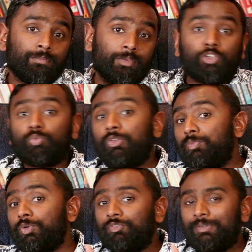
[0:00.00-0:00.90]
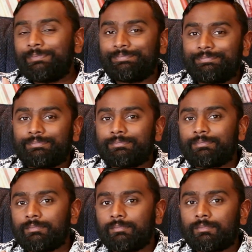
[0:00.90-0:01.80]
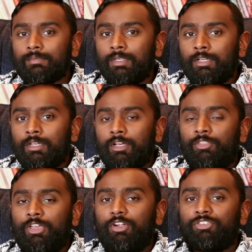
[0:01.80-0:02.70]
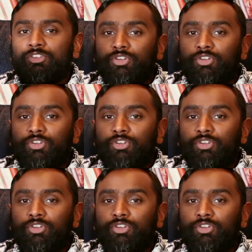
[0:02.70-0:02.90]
because we've moved. There is